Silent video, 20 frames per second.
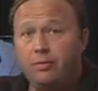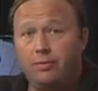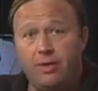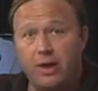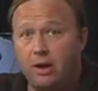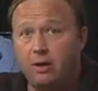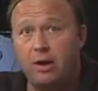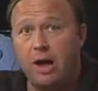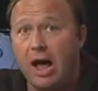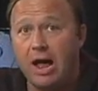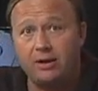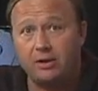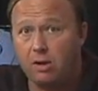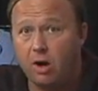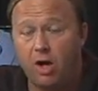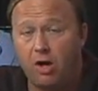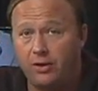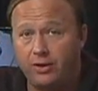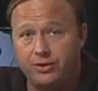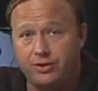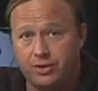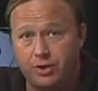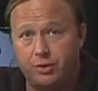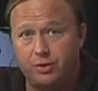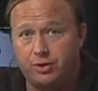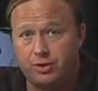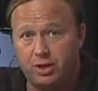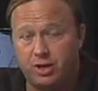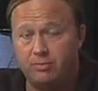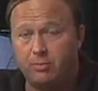They're not calling us
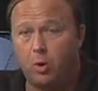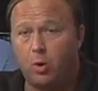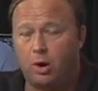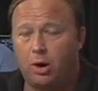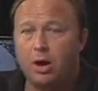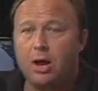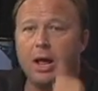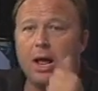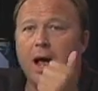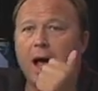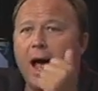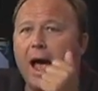kooks anymore.